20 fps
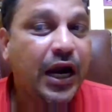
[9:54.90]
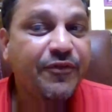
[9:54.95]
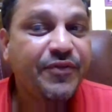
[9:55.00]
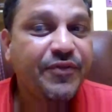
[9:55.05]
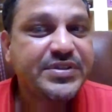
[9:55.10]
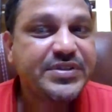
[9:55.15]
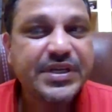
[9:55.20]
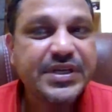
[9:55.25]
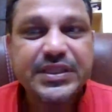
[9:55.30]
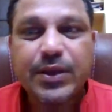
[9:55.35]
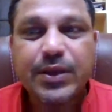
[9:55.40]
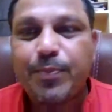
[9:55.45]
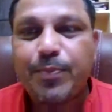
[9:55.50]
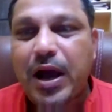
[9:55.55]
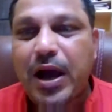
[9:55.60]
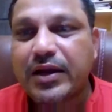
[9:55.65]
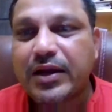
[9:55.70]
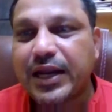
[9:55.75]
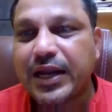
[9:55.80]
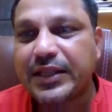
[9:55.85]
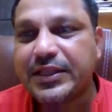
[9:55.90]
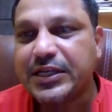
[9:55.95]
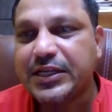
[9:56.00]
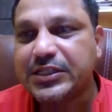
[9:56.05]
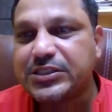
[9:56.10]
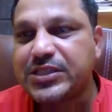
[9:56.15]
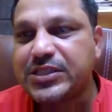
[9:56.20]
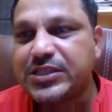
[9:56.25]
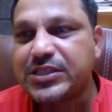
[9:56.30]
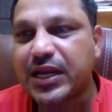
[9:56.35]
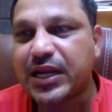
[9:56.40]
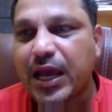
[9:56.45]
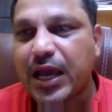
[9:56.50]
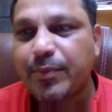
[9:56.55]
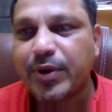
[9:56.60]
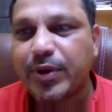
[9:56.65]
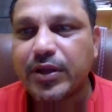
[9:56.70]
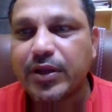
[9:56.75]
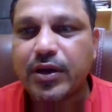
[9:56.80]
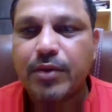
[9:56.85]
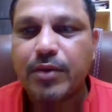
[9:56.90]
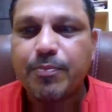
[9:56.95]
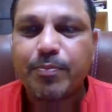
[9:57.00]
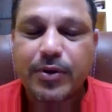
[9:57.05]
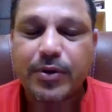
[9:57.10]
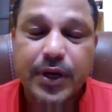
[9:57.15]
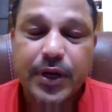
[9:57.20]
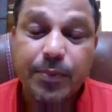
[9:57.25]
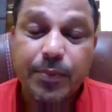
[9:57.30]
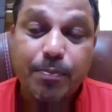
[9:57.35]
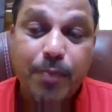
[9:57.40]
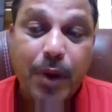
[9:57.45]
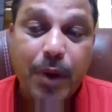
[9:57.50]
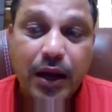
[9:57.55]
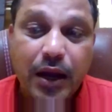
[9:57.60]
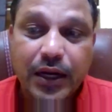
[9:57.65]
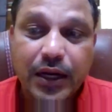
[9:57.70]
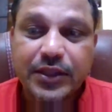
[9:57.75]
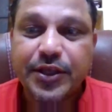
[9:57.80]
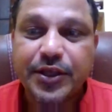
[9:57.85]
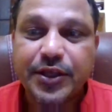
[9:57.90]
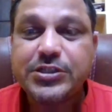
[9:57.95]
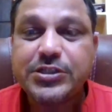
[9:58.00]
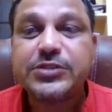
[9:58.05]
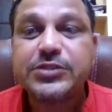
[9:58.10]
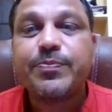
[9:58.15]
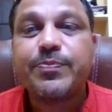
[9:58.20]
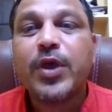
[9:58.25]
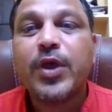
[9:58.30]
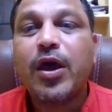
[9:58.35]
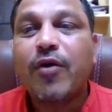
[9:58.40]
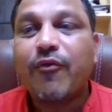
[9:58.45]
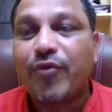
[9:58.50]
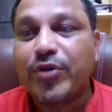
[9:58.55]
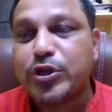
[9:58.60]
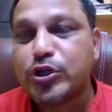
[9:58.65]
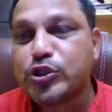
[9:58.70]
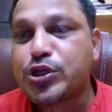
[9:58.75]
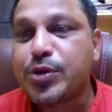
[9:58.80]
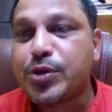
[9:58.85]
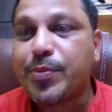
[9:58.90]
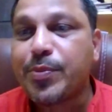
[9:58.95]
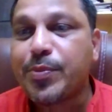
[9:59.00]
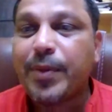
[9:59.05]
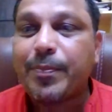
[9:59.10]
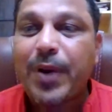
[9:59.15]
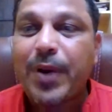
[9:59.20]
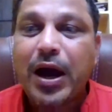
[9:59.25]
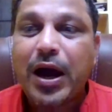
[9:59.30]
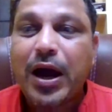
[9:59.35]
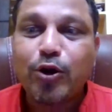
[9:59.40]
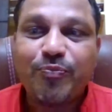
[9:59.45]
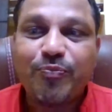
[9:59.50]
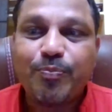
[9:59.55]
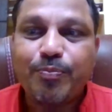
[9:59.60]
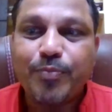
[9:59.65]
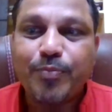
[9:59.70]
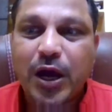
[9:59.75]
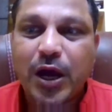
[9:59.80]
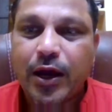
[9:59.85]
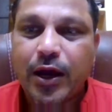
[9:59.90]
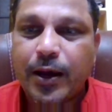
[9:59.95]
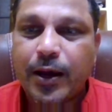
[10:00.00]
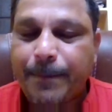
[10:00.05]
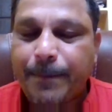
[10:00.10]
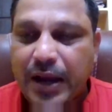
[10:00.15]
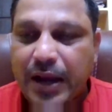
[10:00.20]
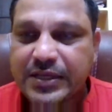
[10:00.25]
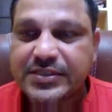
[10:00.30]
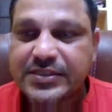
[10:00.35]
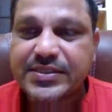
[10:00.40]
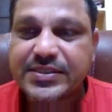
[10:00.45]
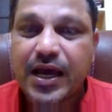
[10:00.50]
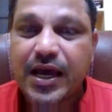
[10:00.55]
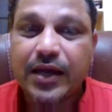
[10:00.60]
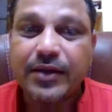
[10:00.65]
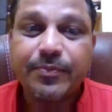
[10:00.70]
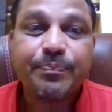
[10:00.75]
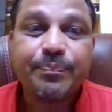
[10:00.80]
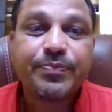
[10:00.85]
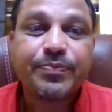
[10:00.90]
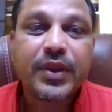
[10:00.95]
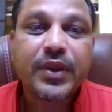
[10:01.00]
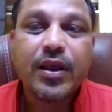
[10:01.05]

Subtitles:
And if you see the Bangladesh, the neighboring country, Bangladesh, which used to be part of Pakistan,